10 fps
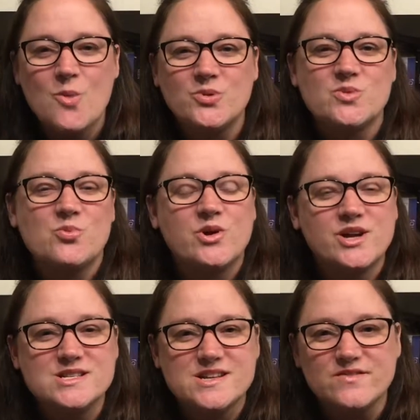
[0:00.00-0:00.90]
But the
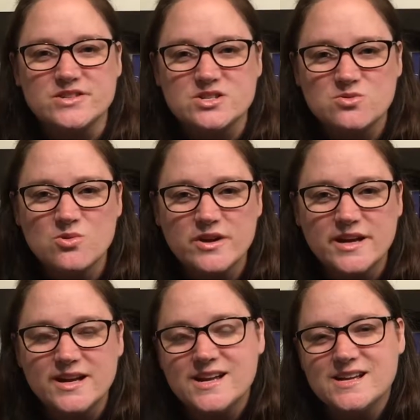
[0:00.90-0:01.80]
brilliance of the
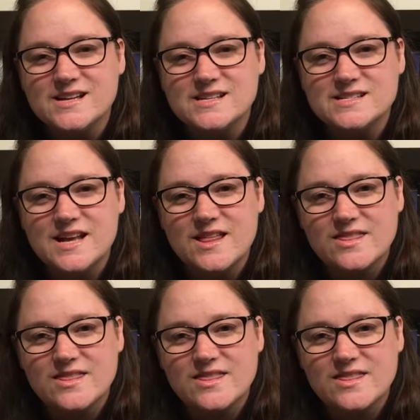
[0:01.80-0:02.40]
story is